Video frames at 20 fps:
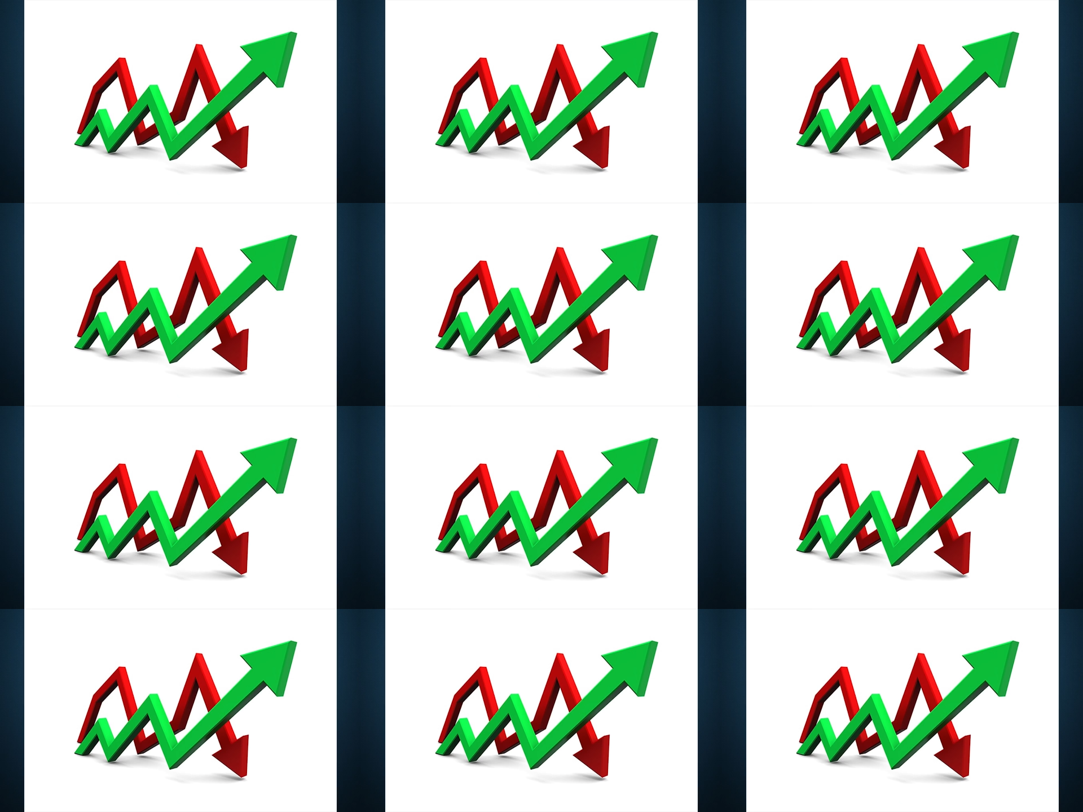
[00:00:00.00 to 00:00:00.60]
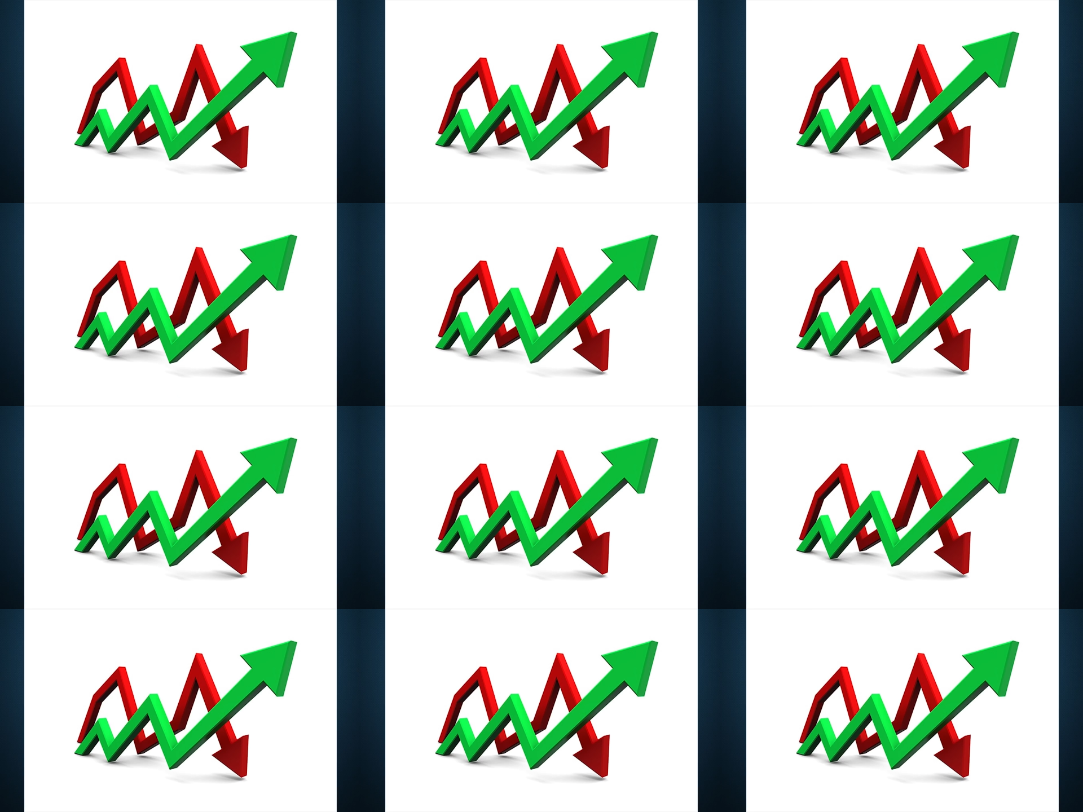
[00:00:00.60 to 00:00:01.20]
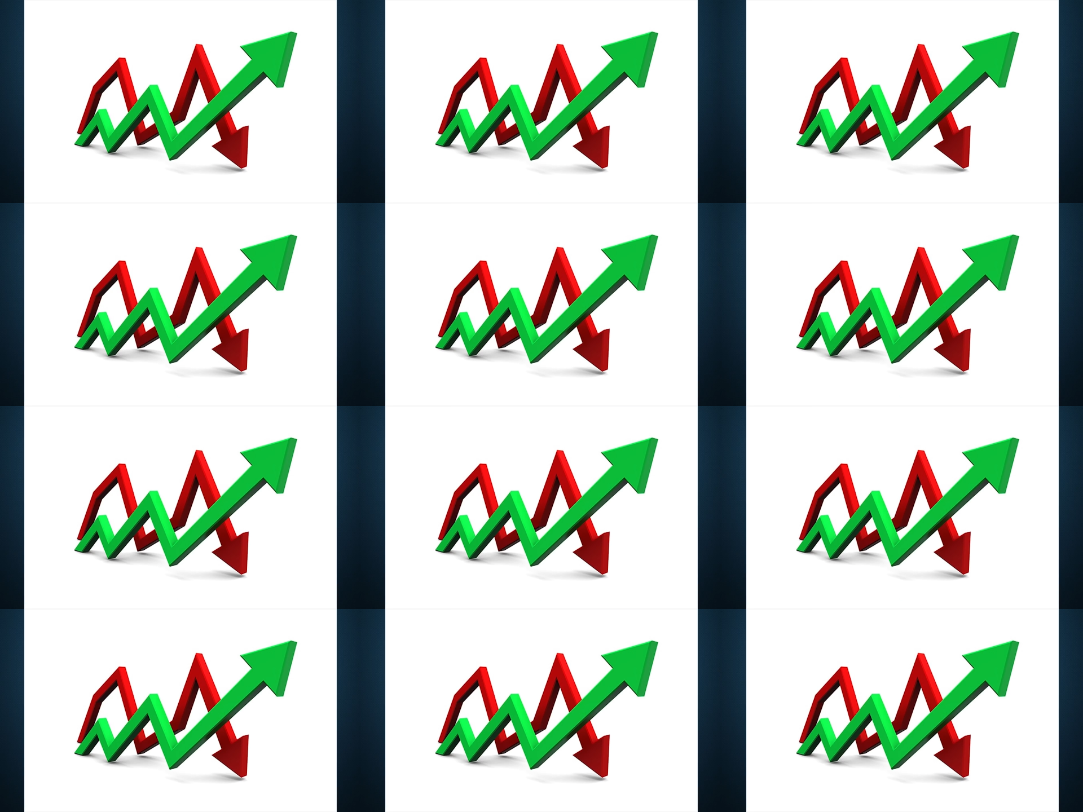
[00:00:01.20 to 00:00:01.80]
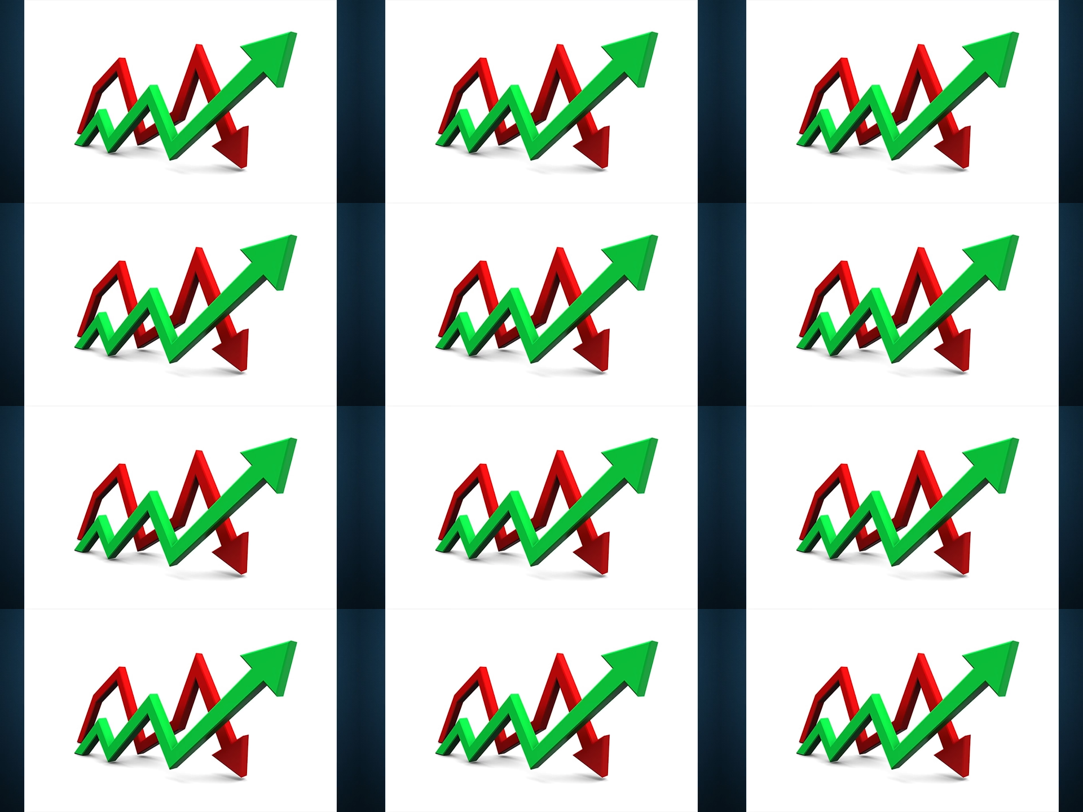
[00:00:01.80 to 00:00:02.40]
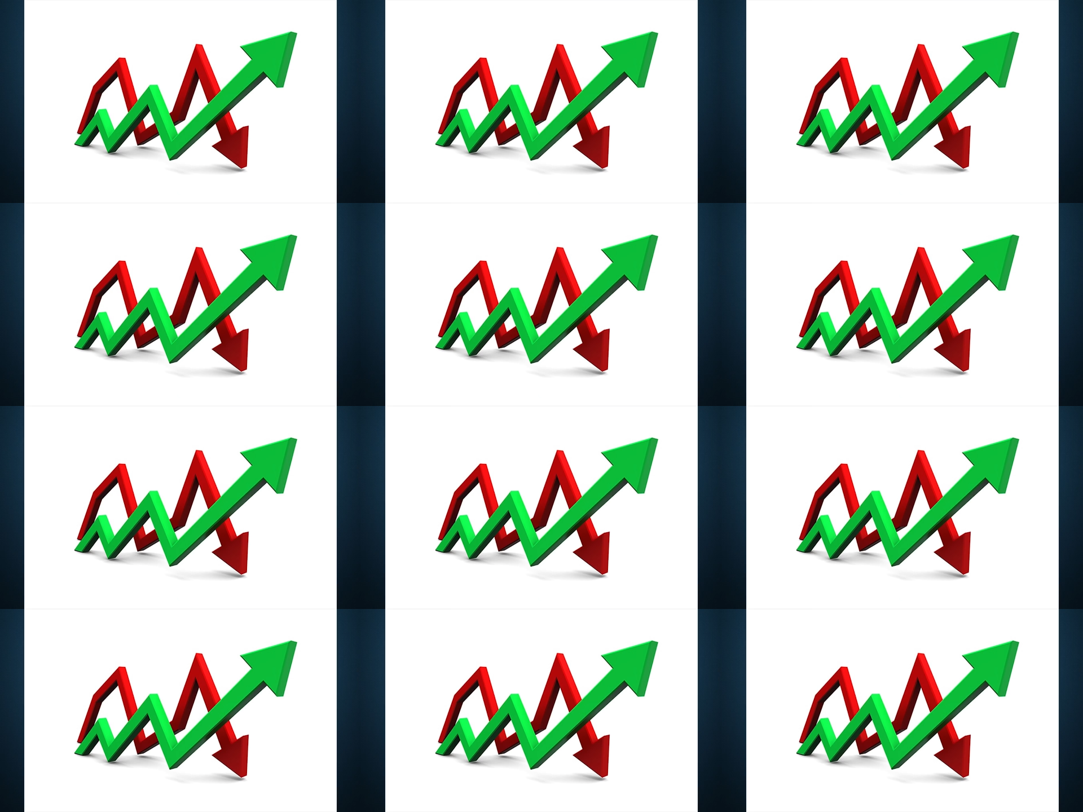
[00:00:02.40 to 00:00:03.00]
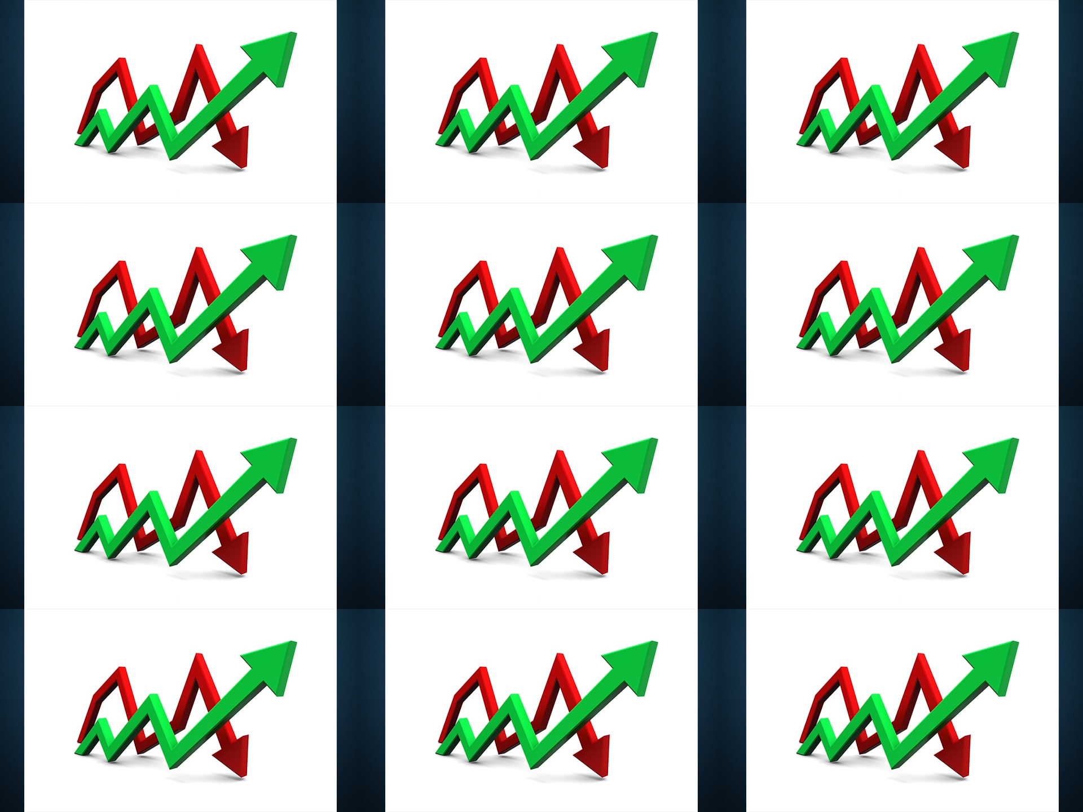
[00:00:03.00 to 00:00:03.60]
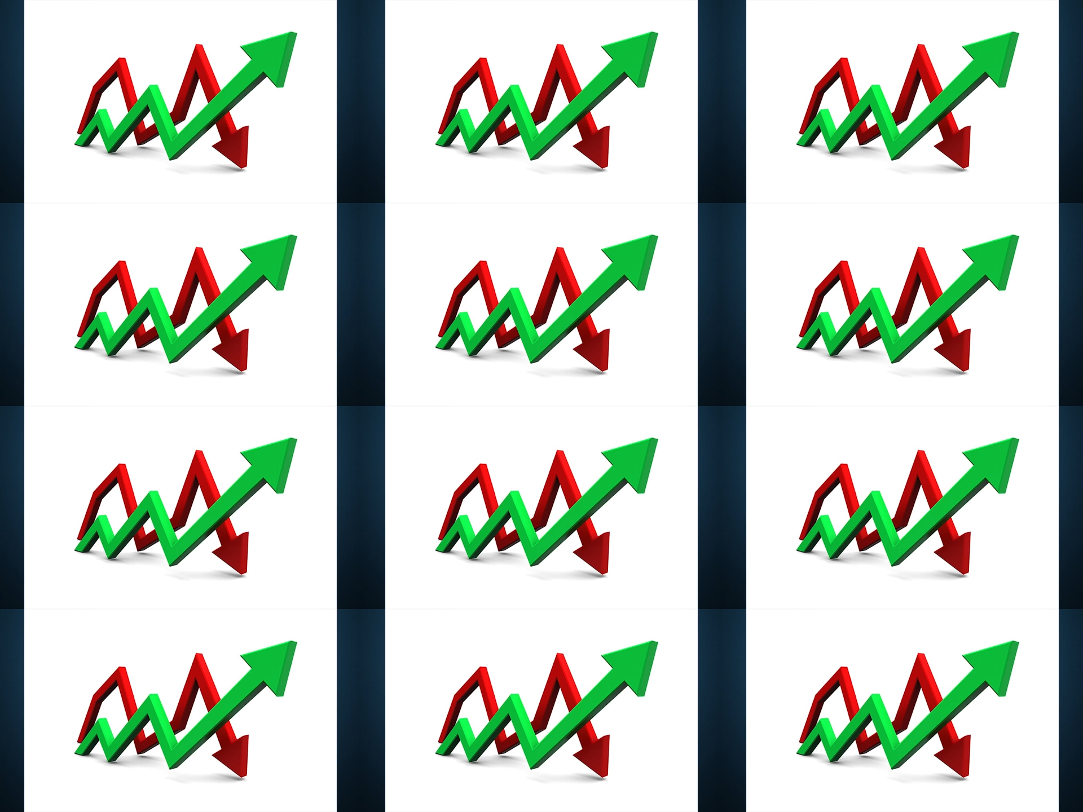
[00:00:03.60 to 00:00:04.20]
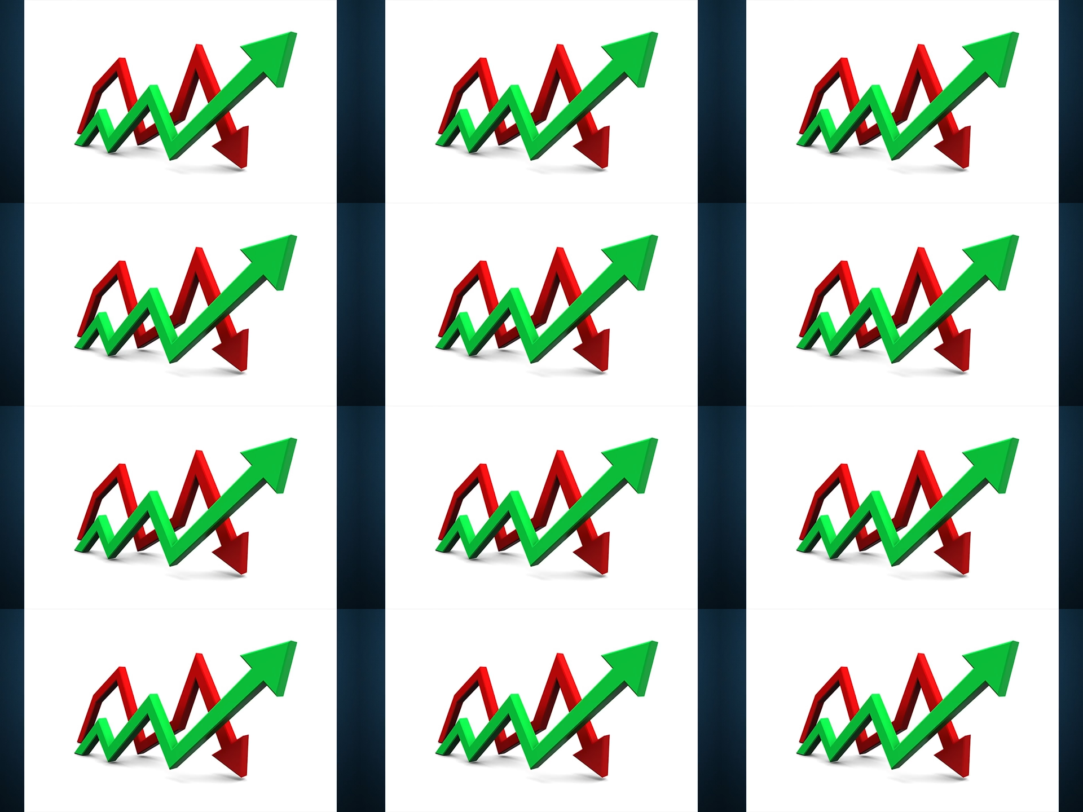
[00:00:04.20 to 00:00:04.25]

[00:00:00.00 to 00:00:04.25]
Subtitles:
(no speaker visible)